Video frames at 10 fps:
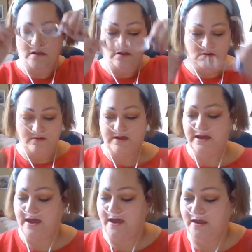
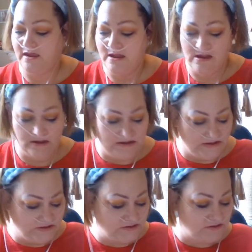Okay.
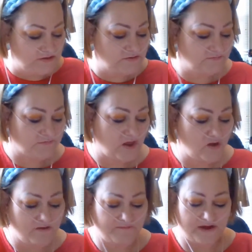Oh, I
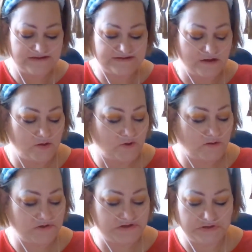forgot to tell you what I was
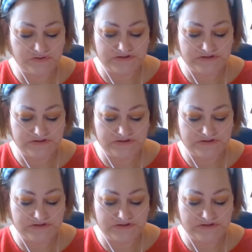using.